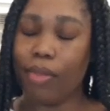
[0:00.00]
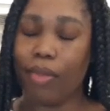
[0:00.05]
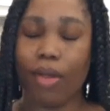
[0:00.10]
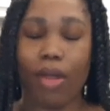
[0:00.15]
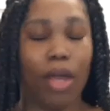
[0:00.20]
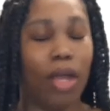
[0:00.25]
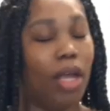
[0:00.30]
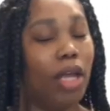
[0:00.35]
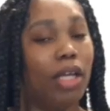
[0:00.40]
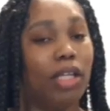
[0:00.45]

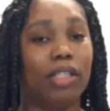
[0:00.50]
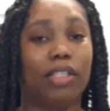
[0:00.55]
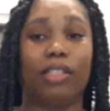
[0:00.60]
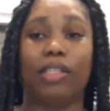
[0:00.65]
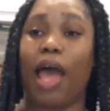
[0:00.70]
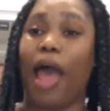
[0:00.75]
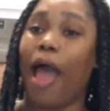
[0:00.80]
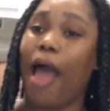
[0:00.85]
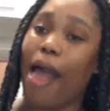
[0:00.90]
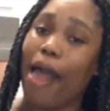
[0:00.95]
It is
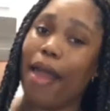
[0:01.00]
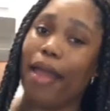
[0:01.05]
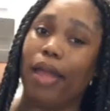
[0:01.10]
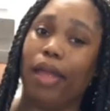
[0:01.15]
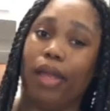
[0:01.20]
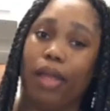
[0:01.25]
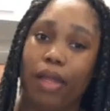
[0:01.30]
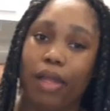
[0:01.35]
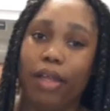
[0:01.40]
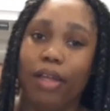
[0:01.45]
hot
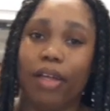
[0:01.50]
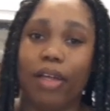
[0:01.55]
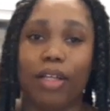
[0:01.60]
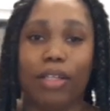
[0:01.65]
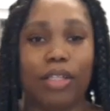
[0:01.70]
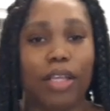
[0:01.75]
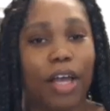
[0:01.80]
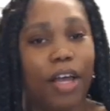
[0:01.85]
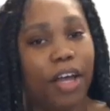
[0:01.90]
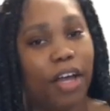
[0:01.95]
in here
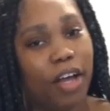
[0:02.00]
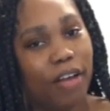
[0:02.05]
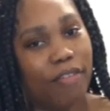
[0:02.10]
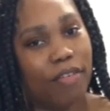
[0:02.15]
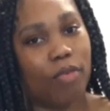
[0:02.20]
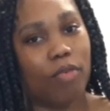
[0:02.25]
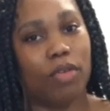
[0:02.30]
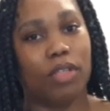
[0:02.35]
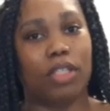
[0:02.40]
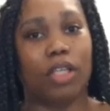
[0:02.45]
because that
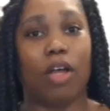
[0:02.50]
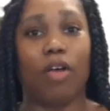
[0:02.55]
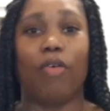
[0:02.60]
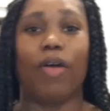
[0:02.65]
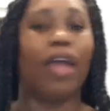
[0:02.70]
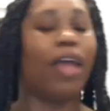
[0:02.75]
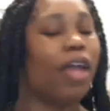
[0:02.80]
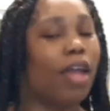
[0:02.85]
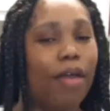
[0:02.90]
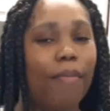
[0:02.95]
oven was
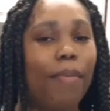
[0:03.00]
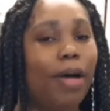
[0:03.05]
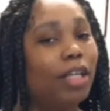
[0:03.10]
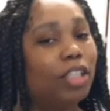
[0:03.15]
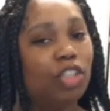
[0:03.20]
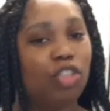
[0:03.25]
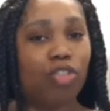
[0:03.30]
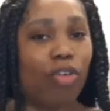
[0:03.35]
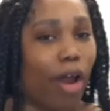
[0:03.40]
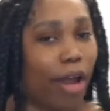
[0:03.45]
on and my
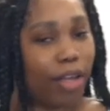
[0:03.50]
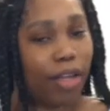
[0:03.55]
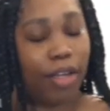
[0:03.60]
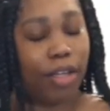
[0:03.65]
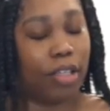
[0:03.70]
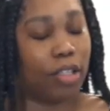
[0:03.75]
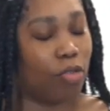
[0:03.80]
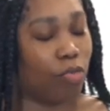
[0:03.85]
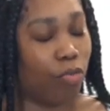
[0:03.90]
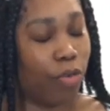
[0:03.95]
dryer
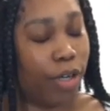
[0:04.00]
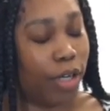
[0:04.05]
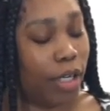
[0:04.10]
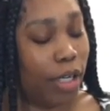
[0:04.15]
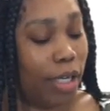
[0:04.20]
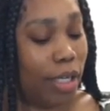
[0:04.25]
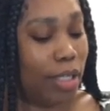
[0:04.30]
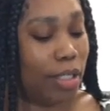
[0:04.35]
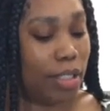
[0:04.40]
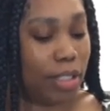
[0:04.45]
is
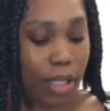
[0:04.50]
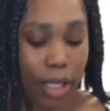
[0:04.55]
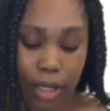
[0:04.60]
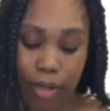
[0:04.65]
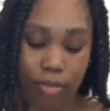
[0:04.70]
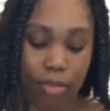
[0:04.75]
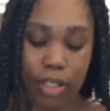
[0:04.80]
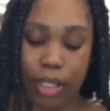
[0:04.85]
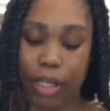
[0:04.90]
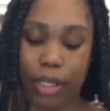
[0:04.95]
running at the
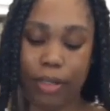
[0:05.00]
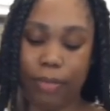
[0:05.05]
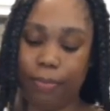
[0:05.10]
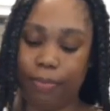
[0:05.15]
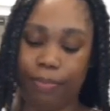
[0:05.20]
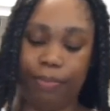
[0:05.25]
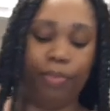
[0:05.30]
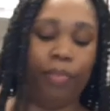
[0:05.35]
same time.